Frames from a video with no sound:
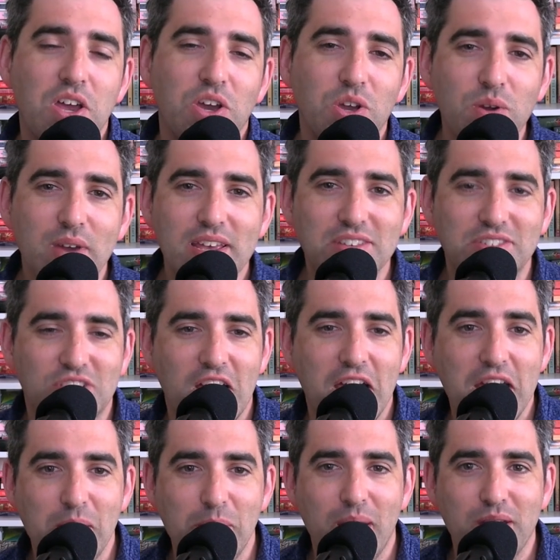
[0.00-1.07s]
Who is
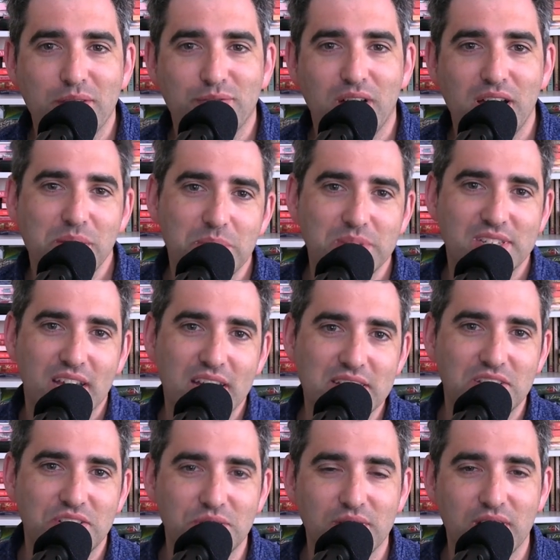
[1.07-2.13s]
Shaiel Ben Ephraim
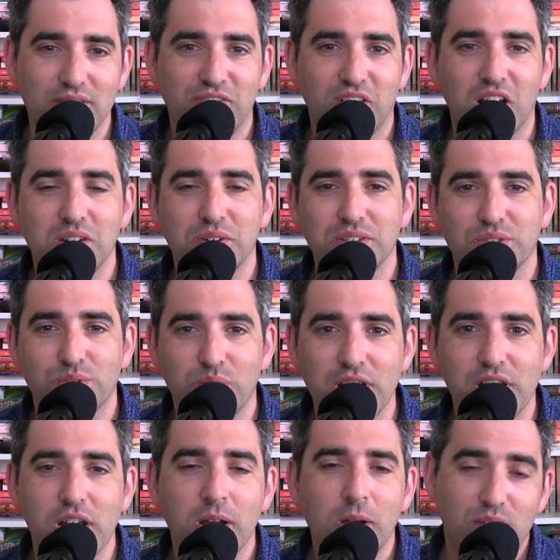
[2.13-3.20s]
besides a dude I follow on Twitter?